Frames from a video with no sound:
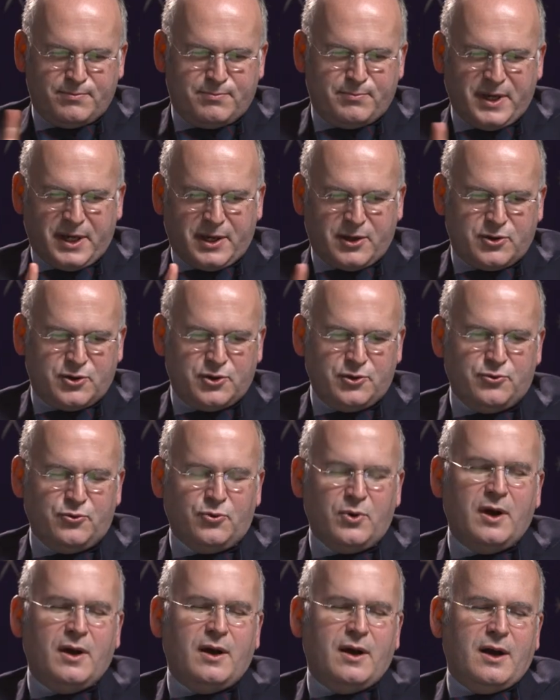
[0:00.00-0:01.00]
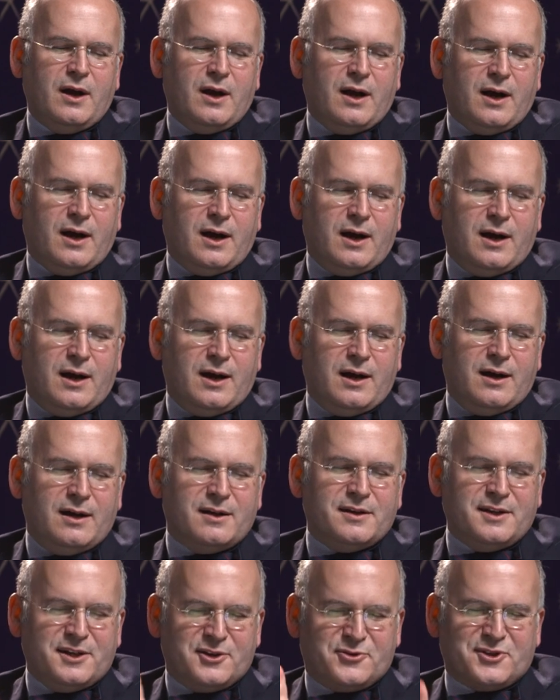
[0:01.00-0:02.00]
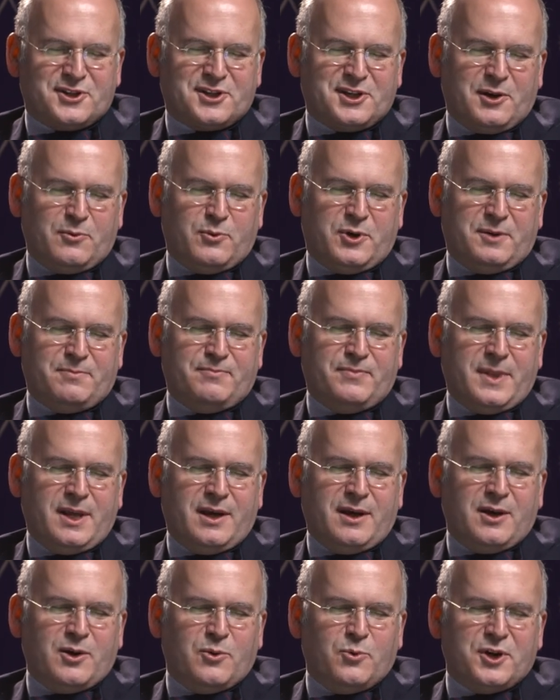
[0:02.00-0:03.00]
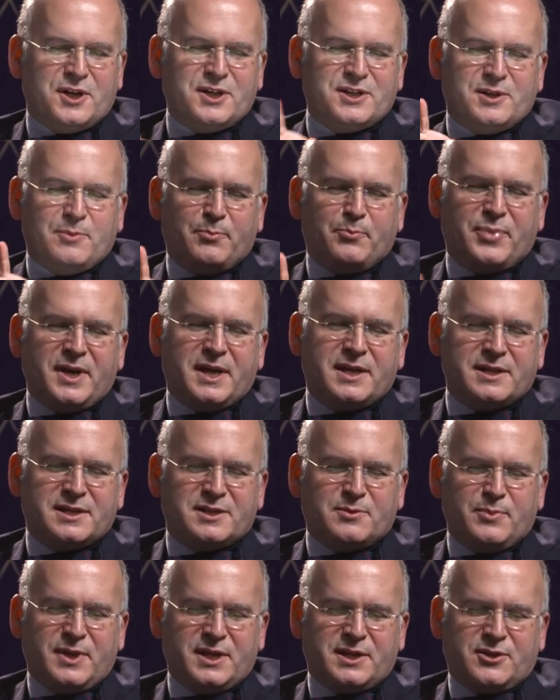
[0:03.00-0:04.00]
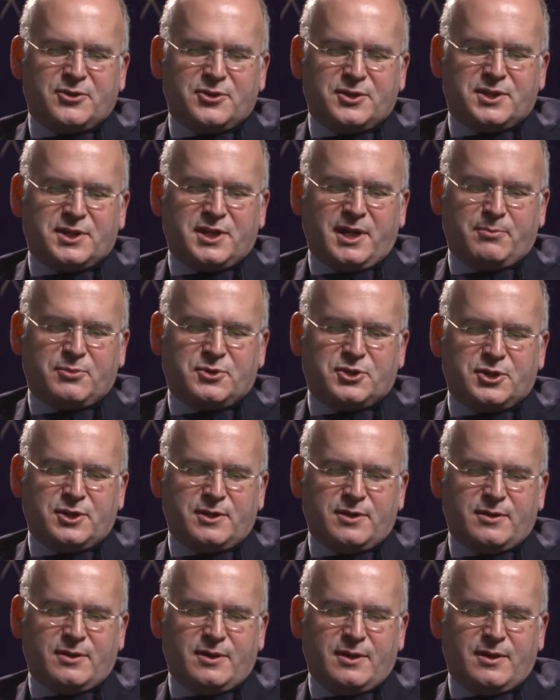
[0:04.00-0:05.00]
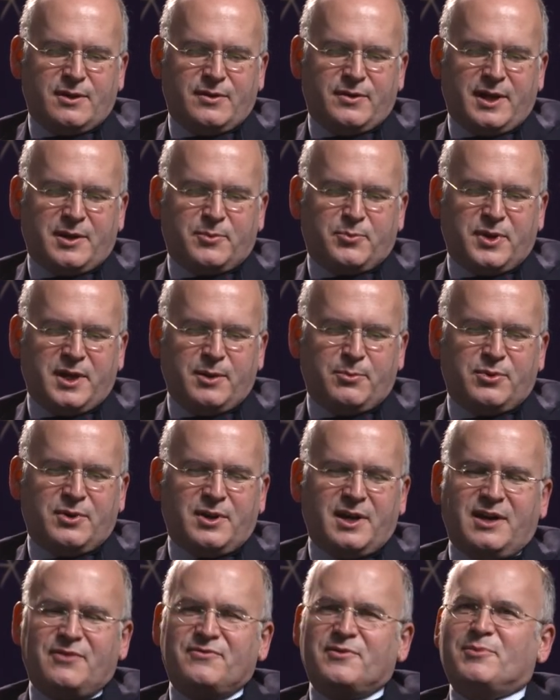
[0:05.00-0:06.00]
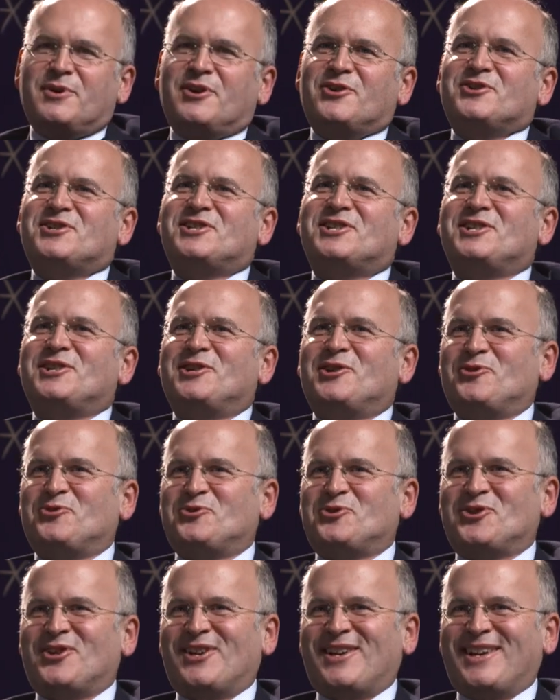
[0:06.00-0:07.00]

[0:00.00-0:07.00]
pick two. Interesting one. What is the biggest misconception that people have about CEOs?